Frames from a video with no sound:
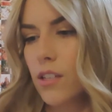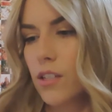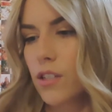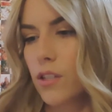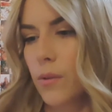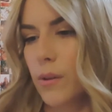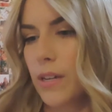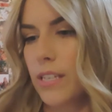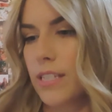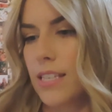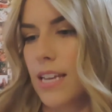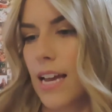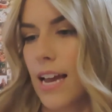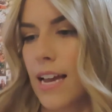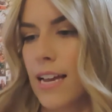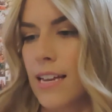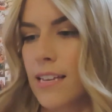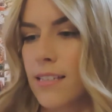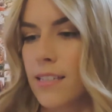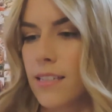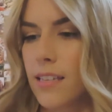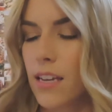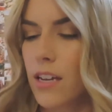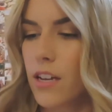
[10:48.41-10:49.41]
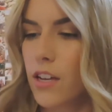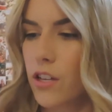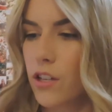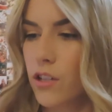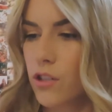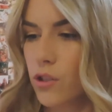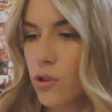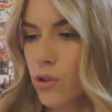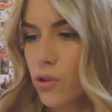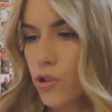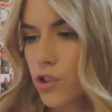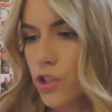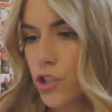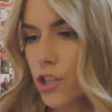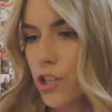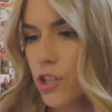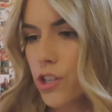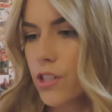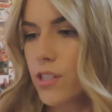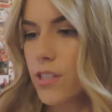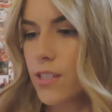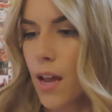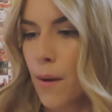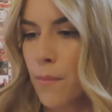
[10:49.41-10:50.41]
So it says,
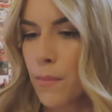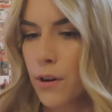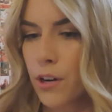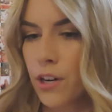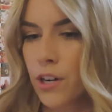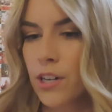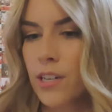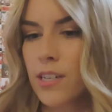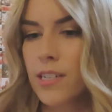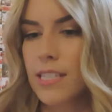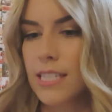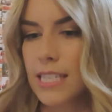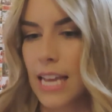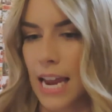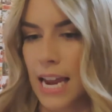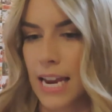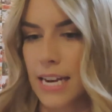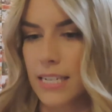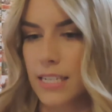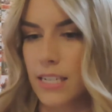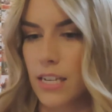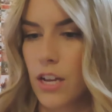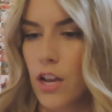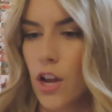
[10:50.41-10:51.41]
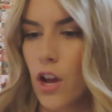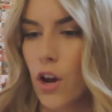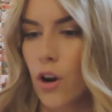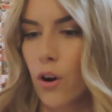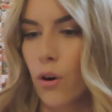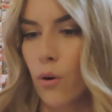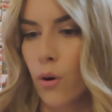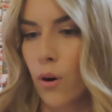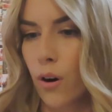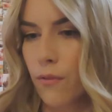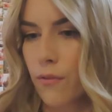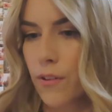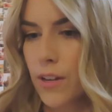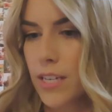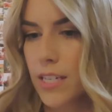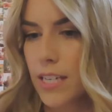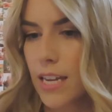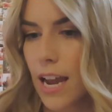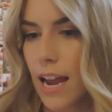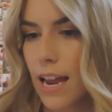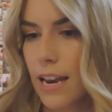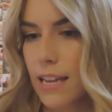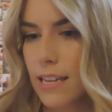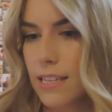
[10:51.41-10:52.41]
soldier, summoner, saint.
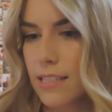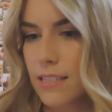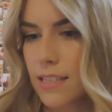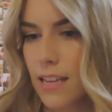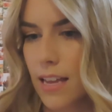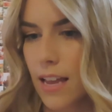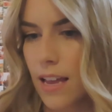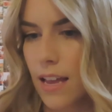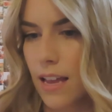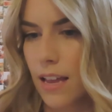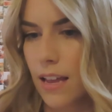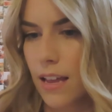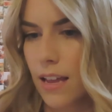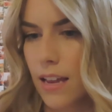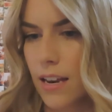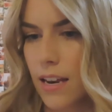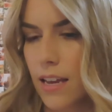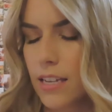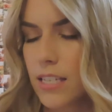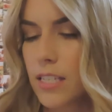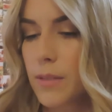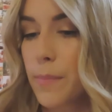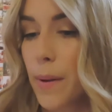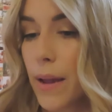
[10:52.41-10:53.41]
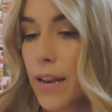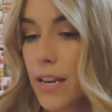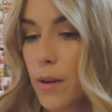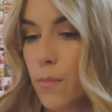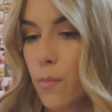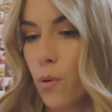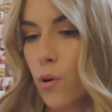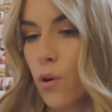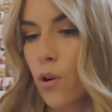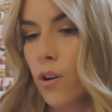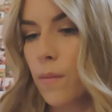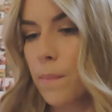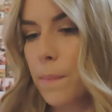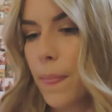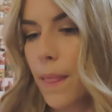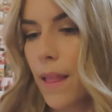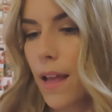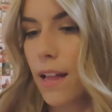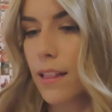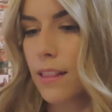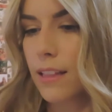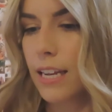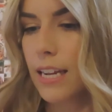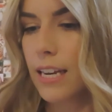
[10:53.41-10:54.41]
Orphaned and expendable,
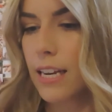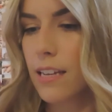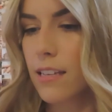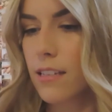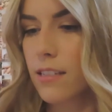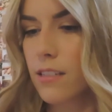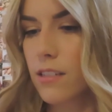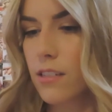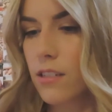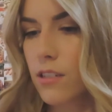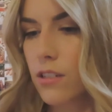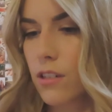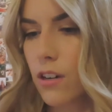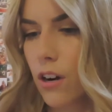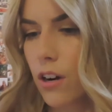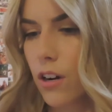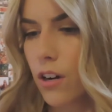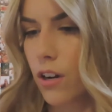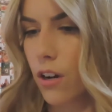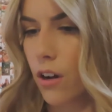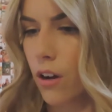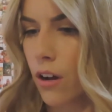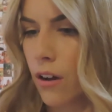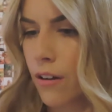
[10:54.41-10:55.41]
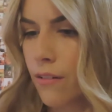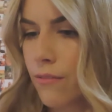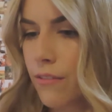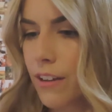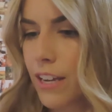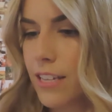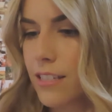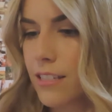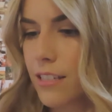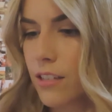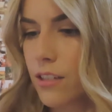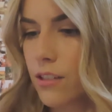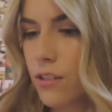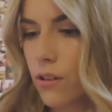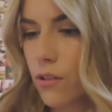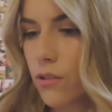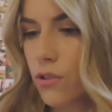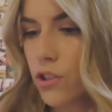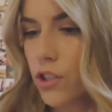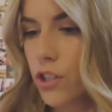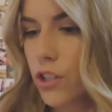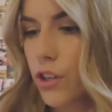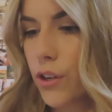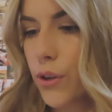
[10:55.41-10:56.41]
Alina Starkov is a
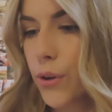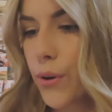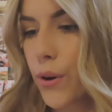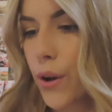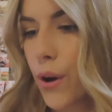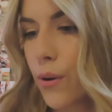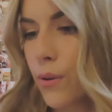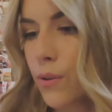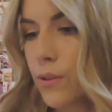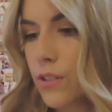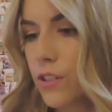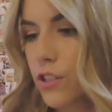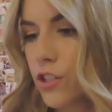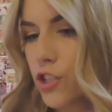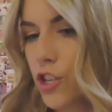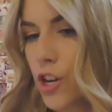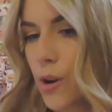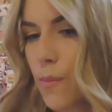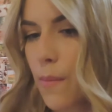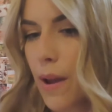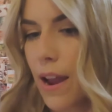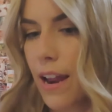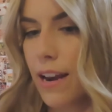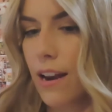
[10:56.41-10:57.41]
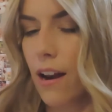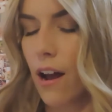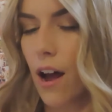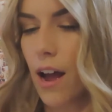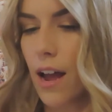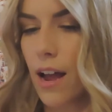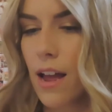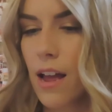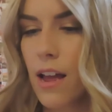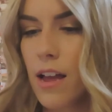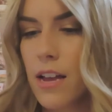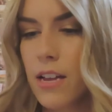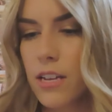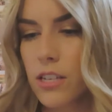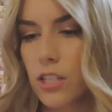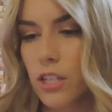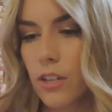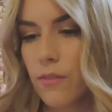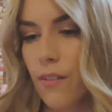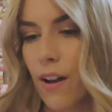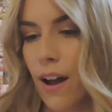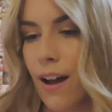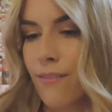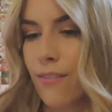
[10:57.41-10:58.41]
soldier who knows she may not
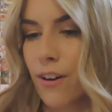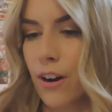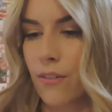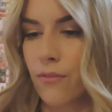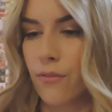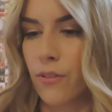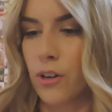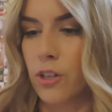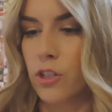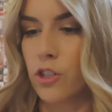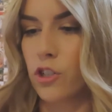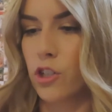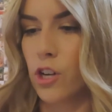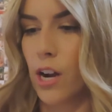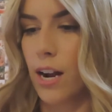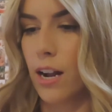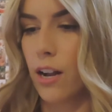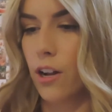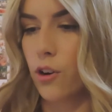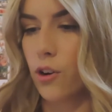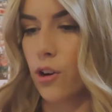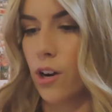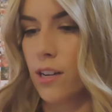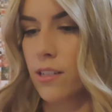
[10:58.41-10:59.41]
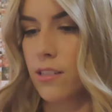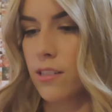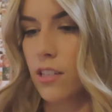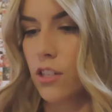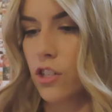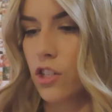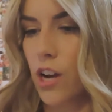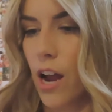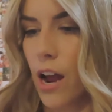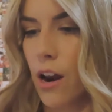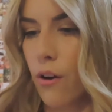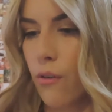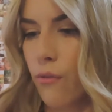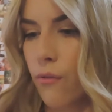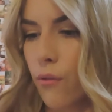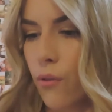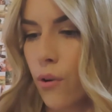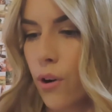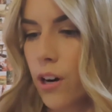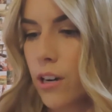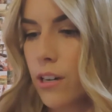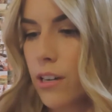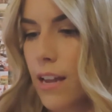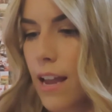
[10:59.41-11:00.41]
survive her first trek across the Shadow
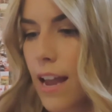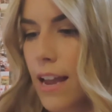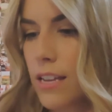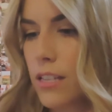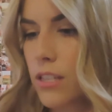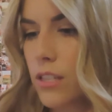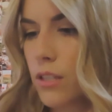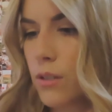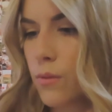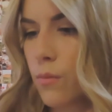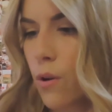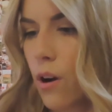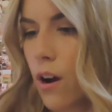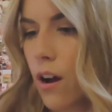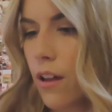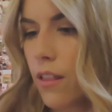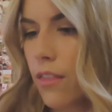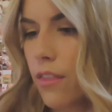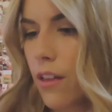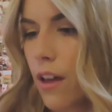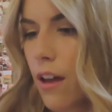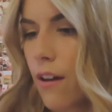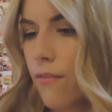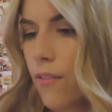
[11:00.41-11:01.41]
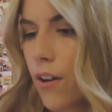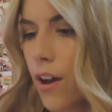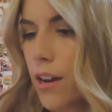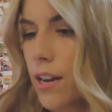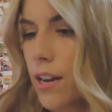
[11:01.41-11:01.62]
Ford, a swath of